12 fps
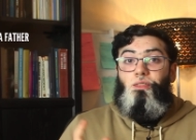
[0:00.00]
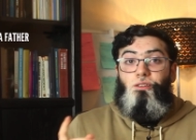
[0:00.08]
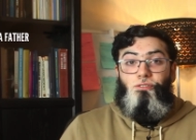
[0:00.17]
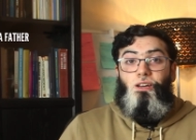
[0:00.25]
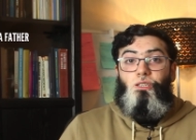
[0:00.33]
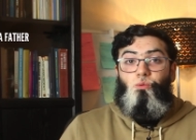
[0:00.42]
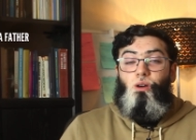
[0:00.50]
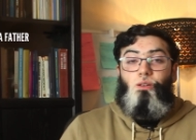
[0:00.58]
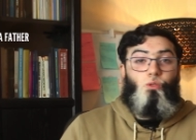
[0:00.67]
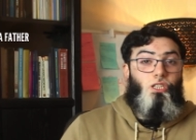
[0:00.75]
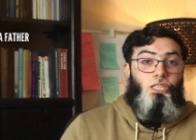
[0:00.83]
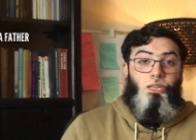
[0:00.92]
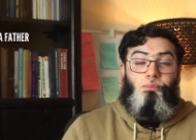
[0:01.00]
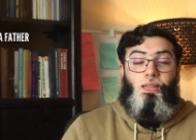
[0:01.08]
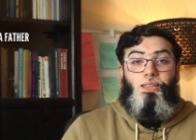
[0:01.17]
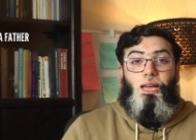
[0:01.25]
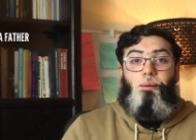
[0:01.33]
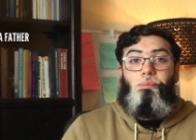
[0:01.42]
the first one, which is
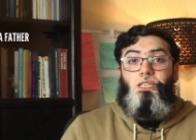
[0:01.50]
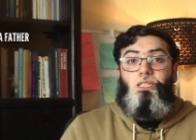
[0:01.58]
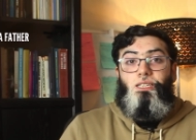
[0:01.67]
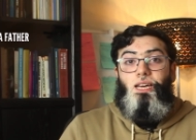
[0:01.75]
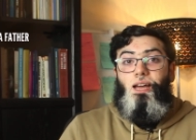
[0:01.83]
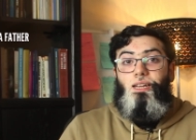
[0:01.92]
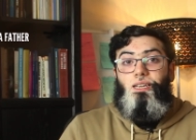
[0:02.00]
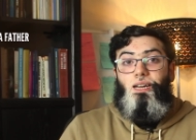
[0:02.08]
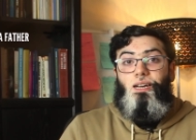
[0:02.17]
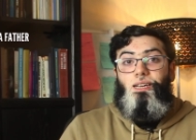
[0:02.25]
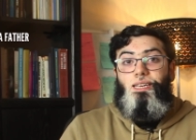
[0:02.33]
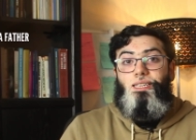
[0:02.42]
something that I mentioned earlier,